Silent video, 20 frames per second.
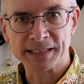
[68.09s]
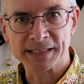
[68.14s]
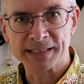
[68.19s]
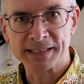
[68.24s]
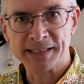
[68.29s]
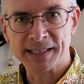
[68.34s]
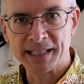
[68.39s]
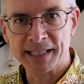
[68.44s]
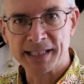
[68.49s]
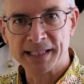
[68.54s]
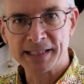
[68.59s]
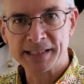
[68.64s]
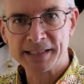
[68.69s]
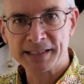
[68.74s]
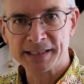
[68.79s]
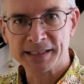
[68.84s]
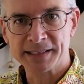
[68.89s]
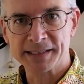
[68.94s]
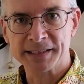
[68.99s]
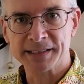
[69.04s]

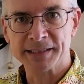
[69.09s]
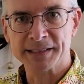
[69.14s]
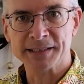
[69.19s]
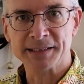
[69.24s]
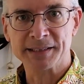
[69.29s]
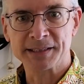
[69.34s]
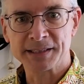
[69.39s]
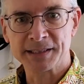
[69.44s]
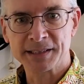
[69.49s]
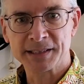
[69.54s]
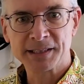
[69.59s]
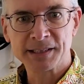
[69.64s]
today is